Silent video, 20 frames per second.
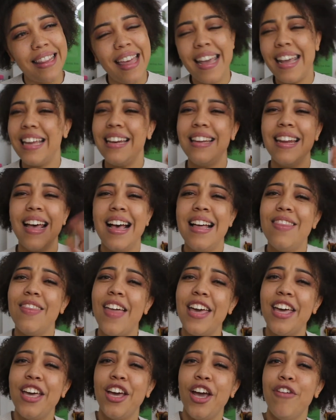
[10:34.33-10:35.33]
They
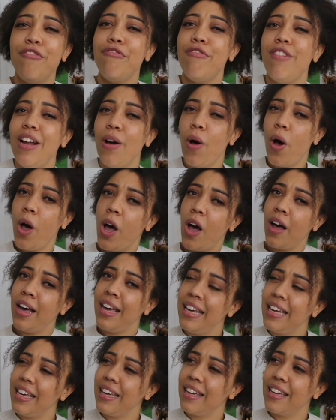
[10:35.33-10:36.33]
can go for a little
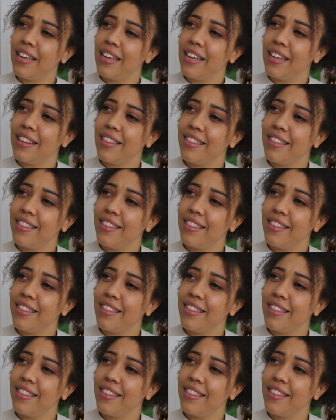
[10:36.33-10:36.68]
hike.